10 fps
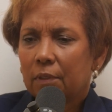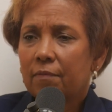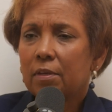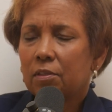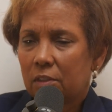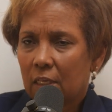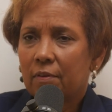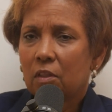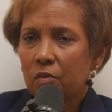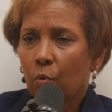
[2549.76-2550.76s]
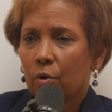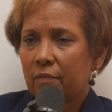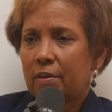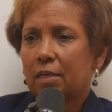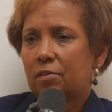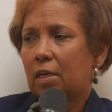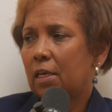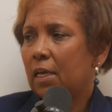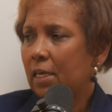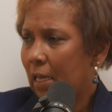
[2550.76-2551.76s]
given the work of
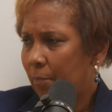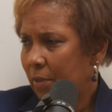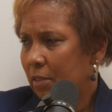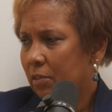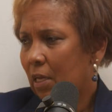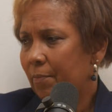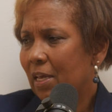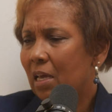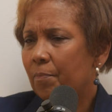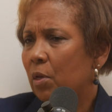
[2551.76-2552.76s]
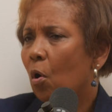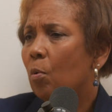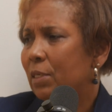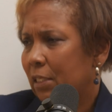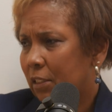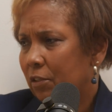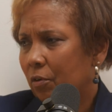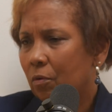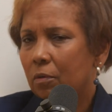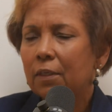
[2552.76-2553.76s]
NSA, it can't be the same. It can't be always
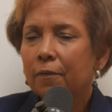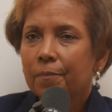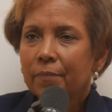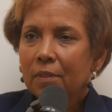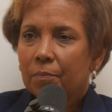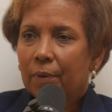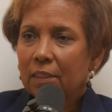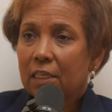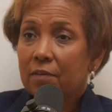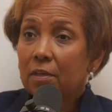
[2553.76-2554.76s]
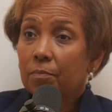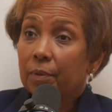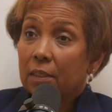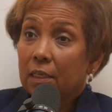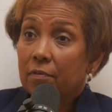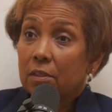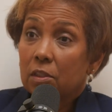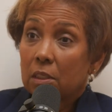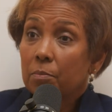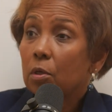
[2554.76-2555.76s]
identical. But given
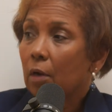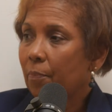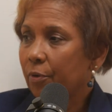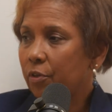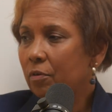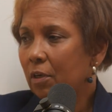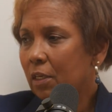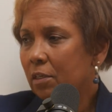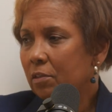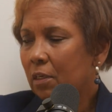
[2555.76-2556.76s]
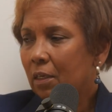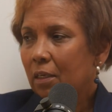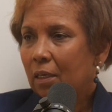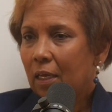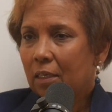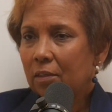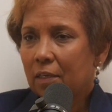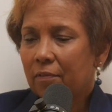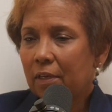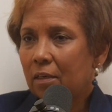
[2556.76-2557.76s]
similar opportunities, and
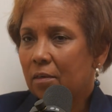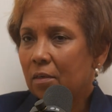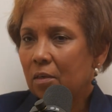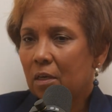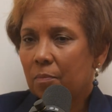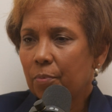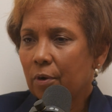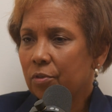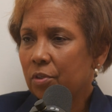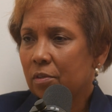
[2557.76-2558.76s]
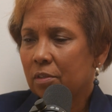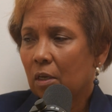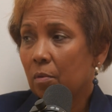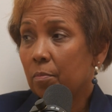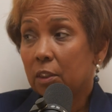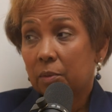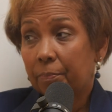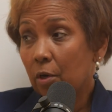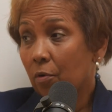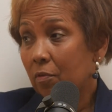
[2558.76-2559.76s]
given purses that are
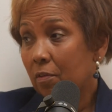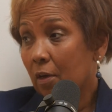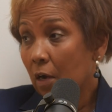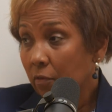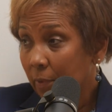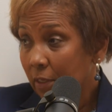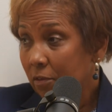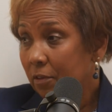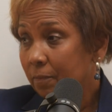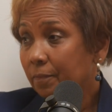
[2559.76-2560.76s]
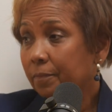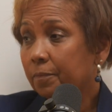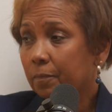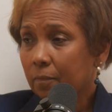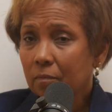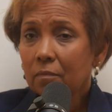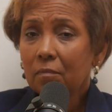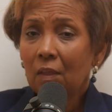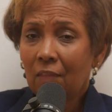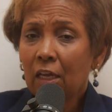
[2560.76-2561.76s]
much bigger than the government's,
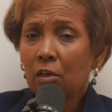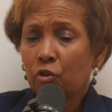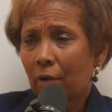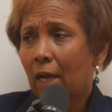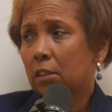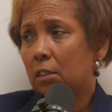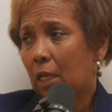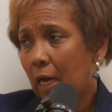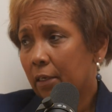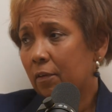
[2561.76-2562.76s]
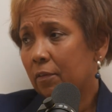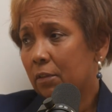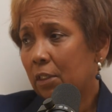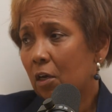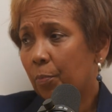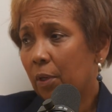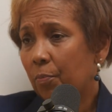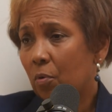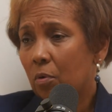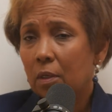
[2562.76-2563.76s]
they can attract a lot of young
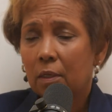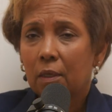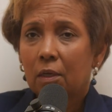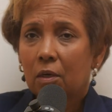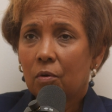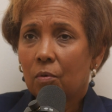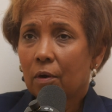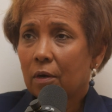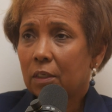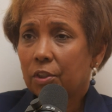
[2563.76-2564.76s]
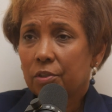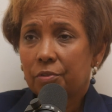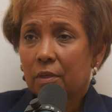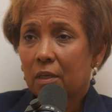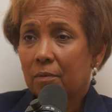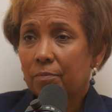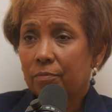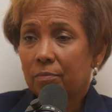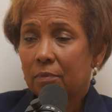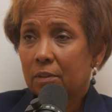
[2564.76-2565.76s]
people who are just
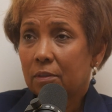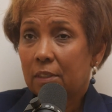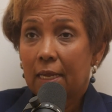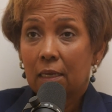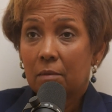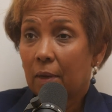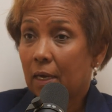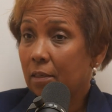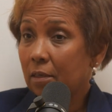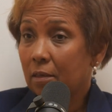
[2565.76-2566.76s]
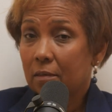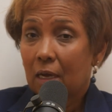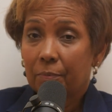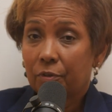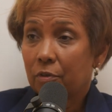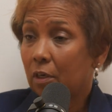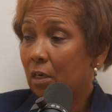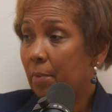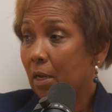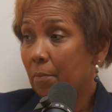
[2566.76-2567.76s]
taken by the
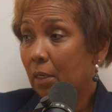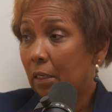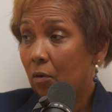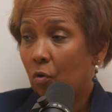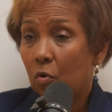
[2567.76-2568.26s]
opportunity to make money.